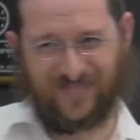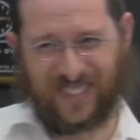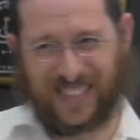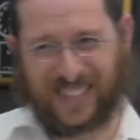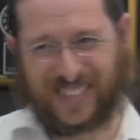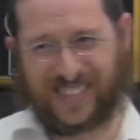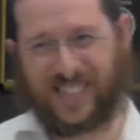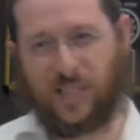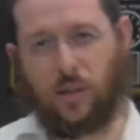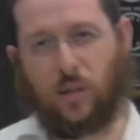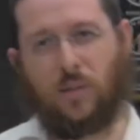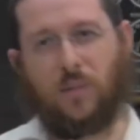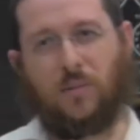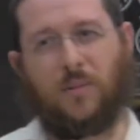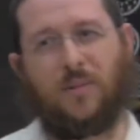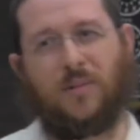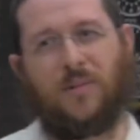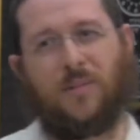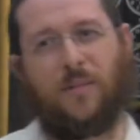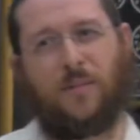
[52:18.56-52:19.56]
is
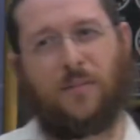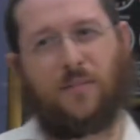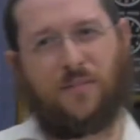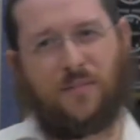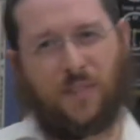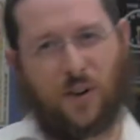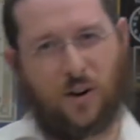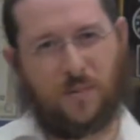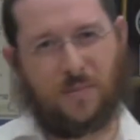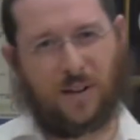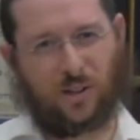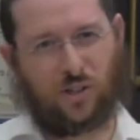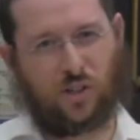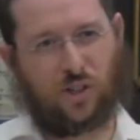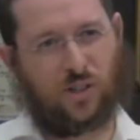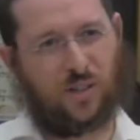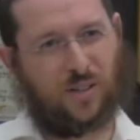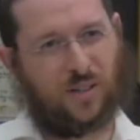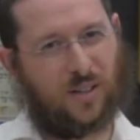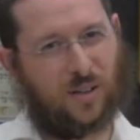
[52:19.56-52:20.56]
still very
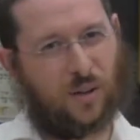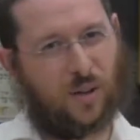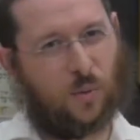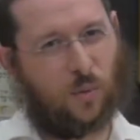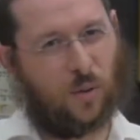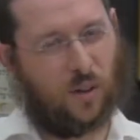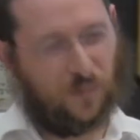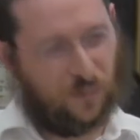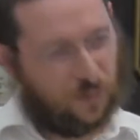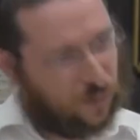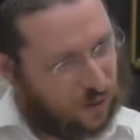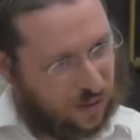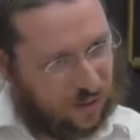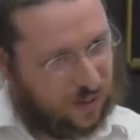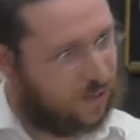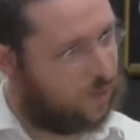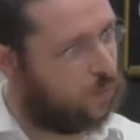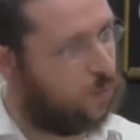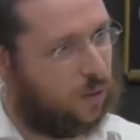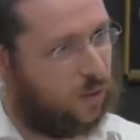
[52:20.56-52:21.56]
much with a foot in
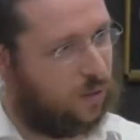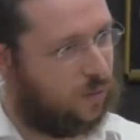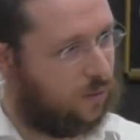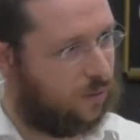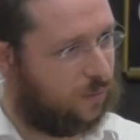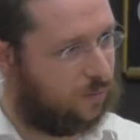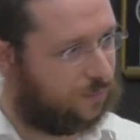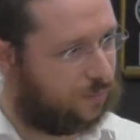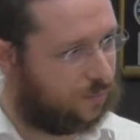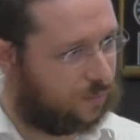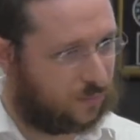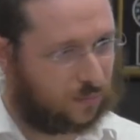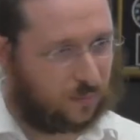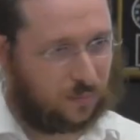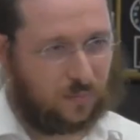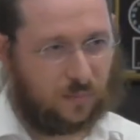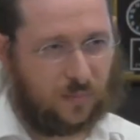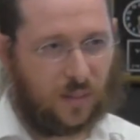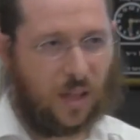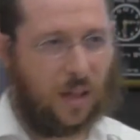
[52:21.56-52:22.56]
this world.
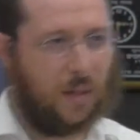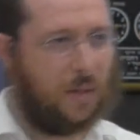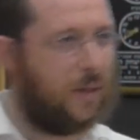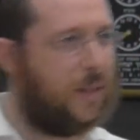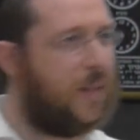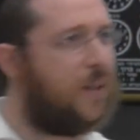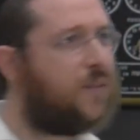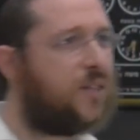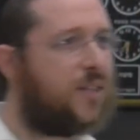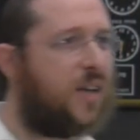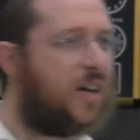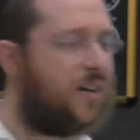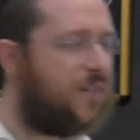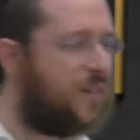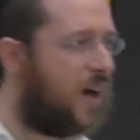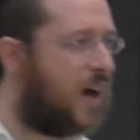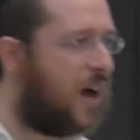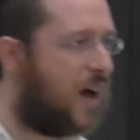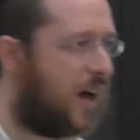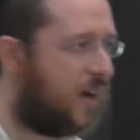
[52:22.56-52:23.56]
The left side of
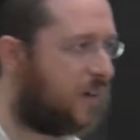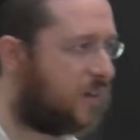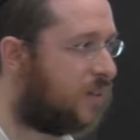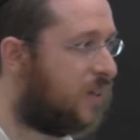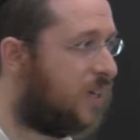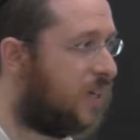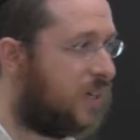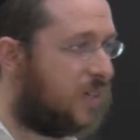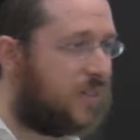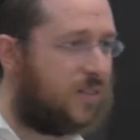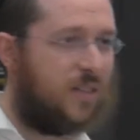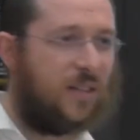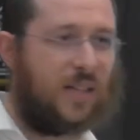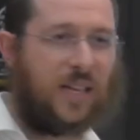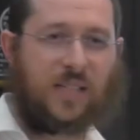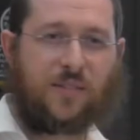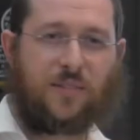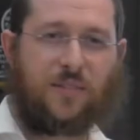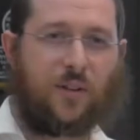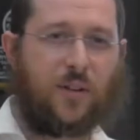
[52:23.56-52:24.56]
their heart still
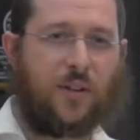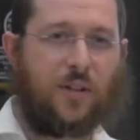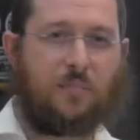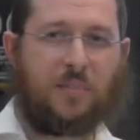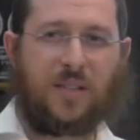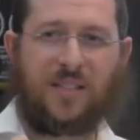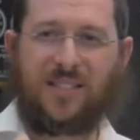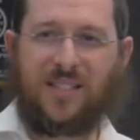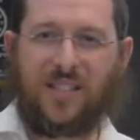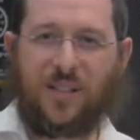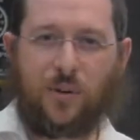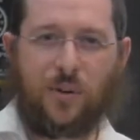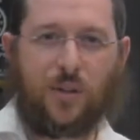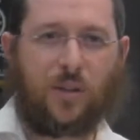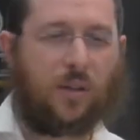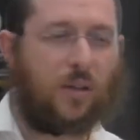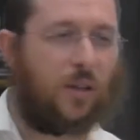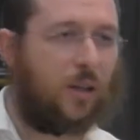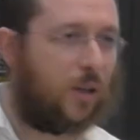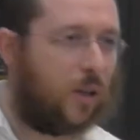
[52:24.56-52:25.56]
has very
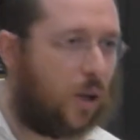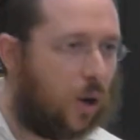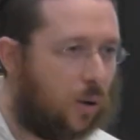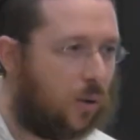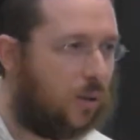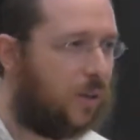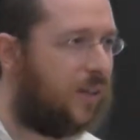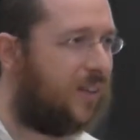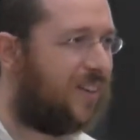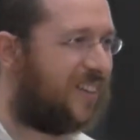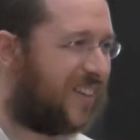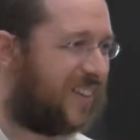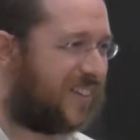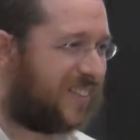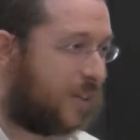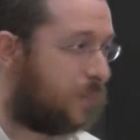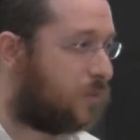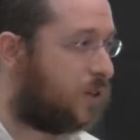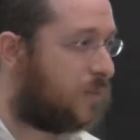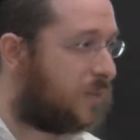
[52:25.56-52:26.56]
material, lowly,
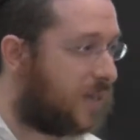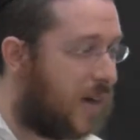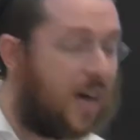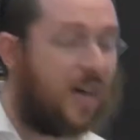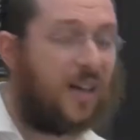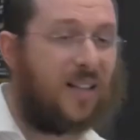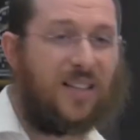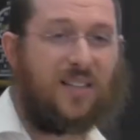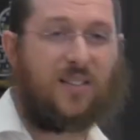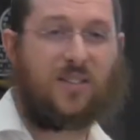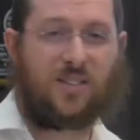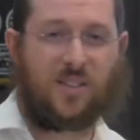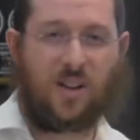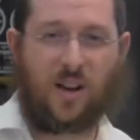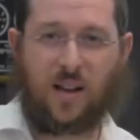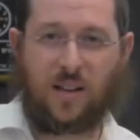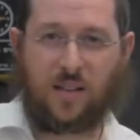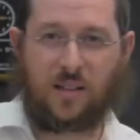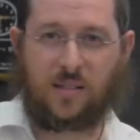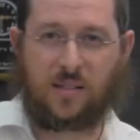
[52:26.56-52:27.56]
and sometimes ugly
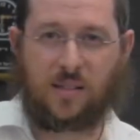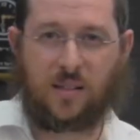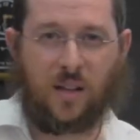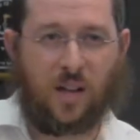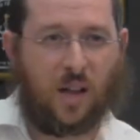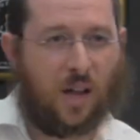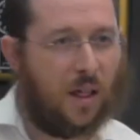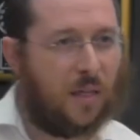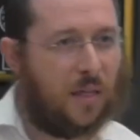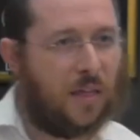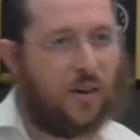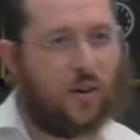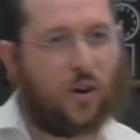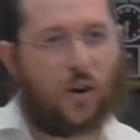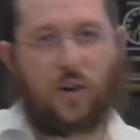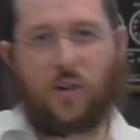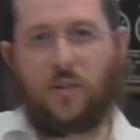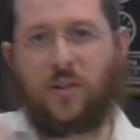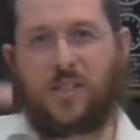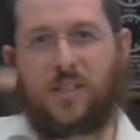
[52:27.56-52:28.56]
desires. They're
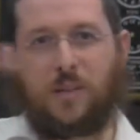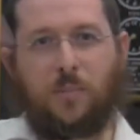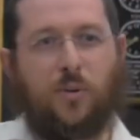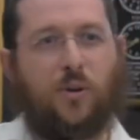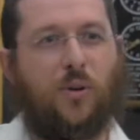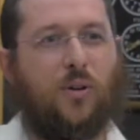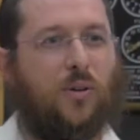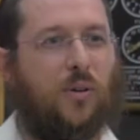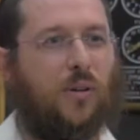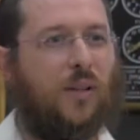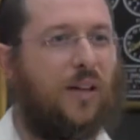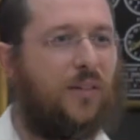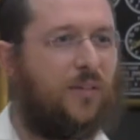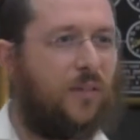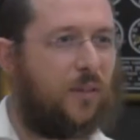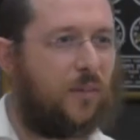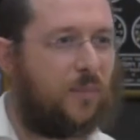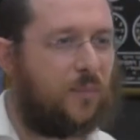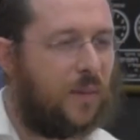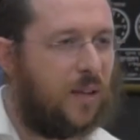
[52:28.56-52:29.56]
not on the supernal
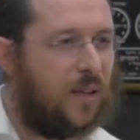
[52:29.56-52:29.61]
level.